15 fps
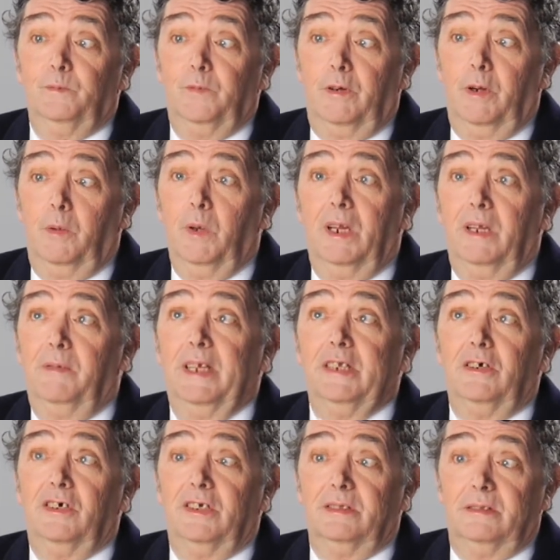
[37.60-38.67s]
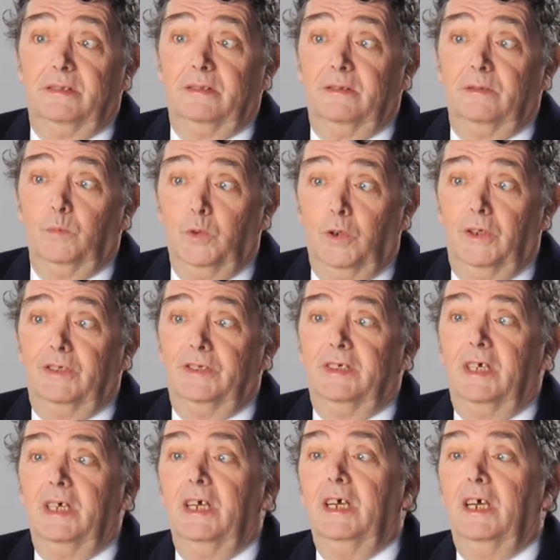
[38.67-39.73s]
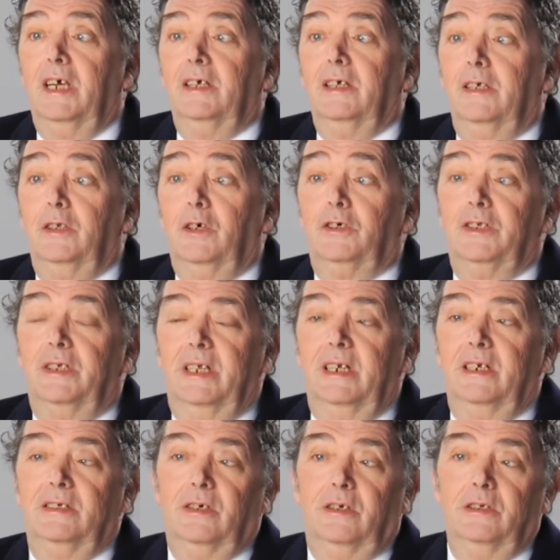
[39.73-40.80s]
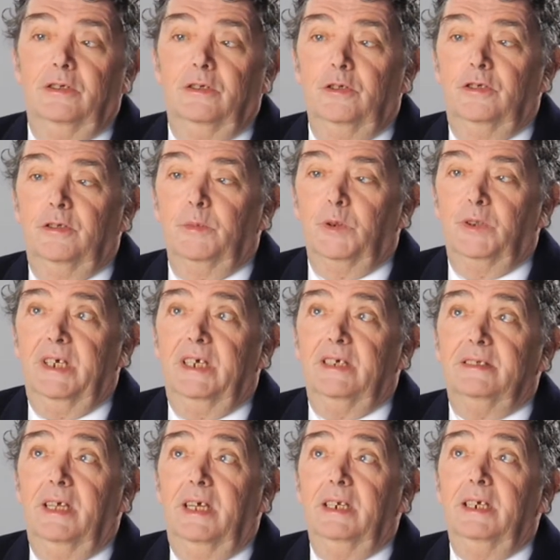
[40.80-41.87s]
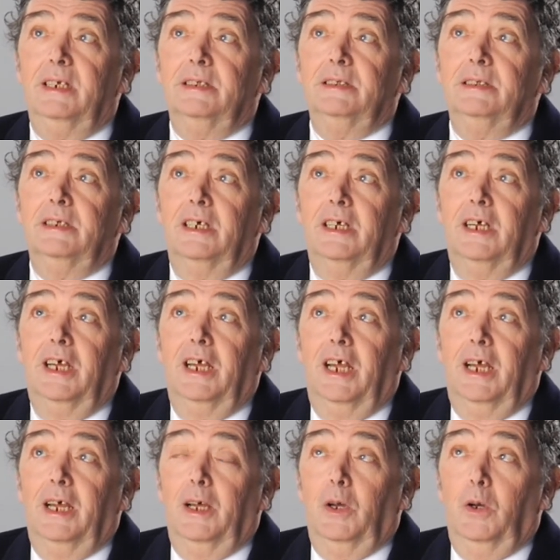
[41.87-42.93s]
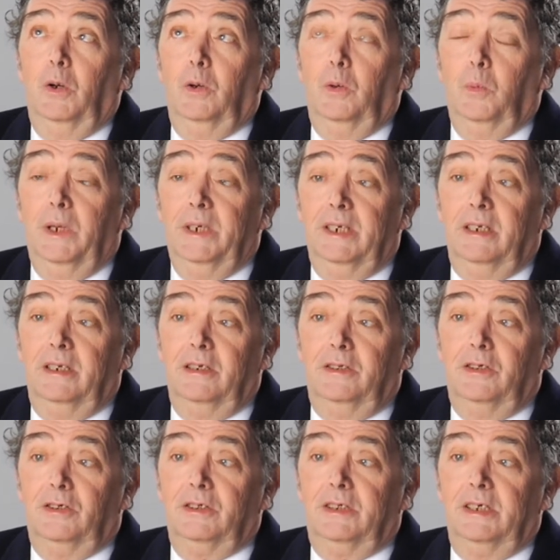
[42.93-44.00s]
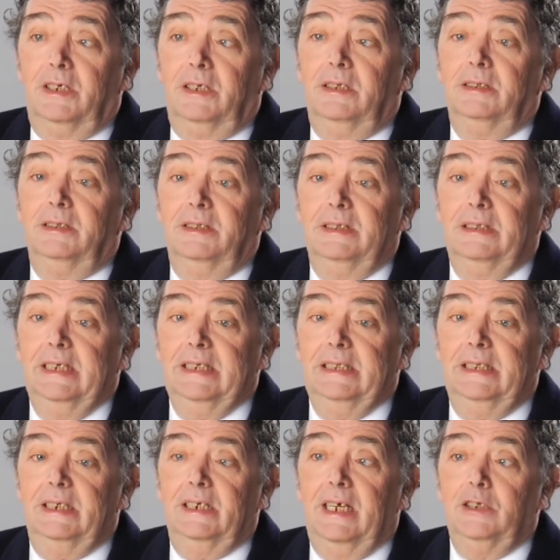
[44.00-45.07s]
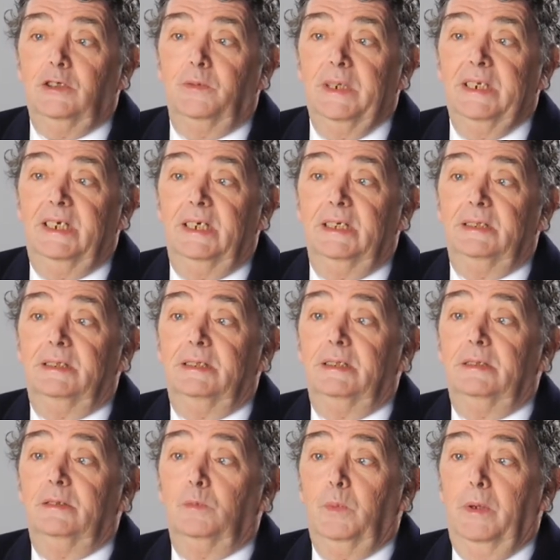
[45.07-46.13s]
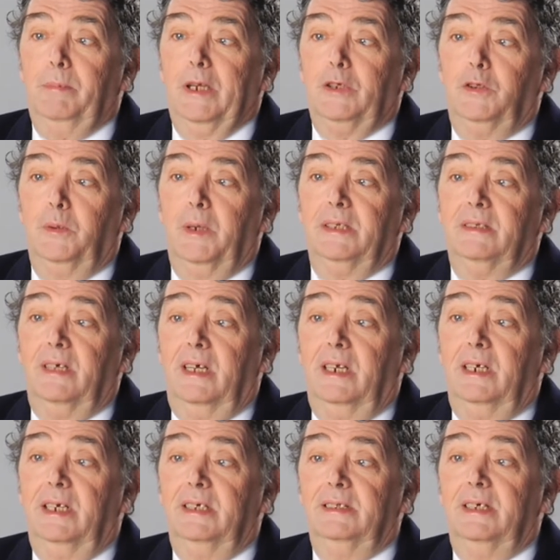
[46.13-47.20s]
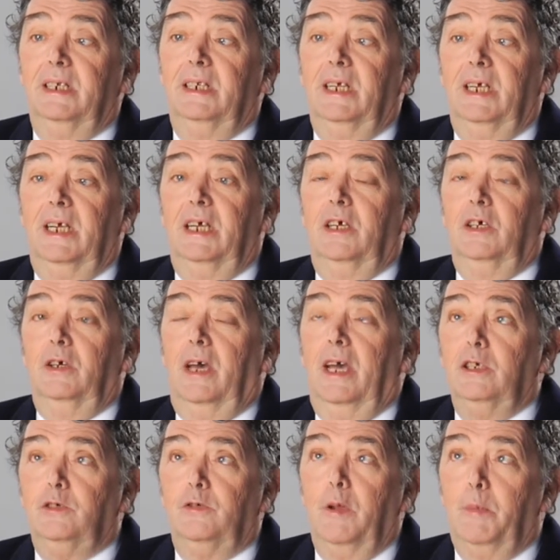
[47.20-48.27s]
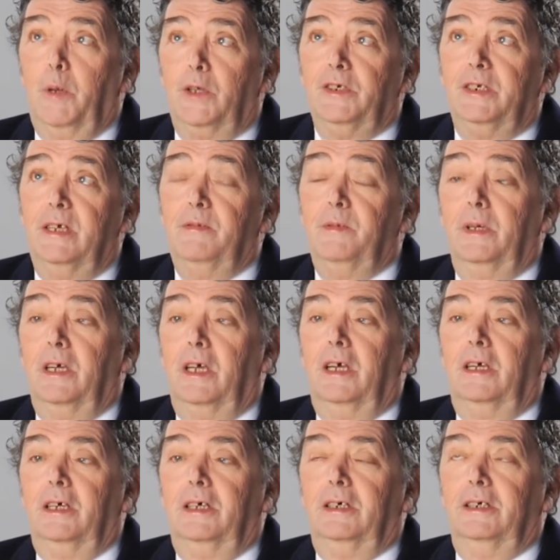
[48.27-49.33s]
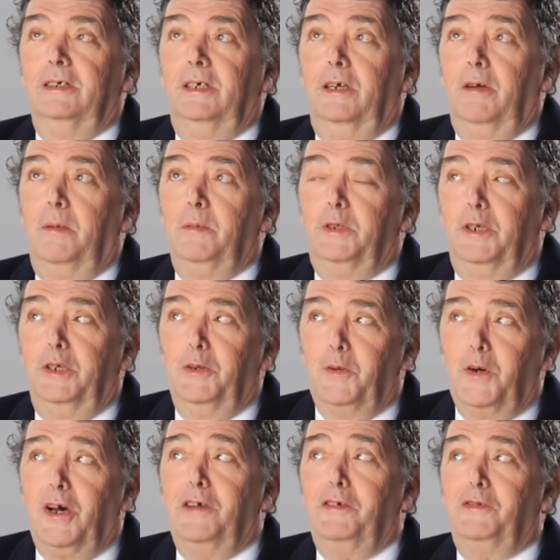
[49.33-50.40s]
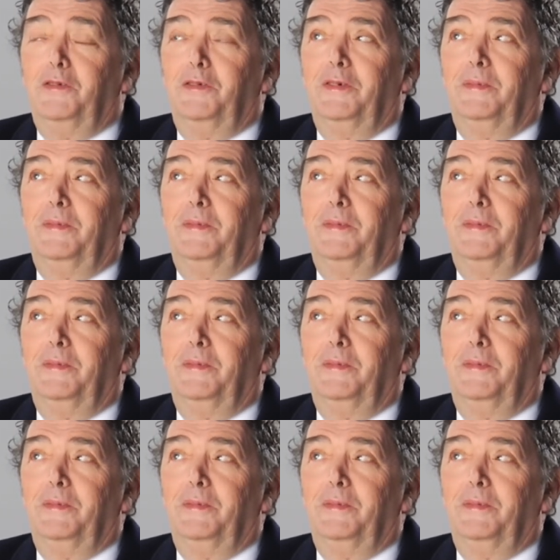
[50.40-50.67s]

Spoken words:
very well. In fact, I got worse. The doctor then decided to do some more tests. Then went into the doctor, he did a HIV test, went back 2 weeks later, he said, you're HIV positive, go home to your wife,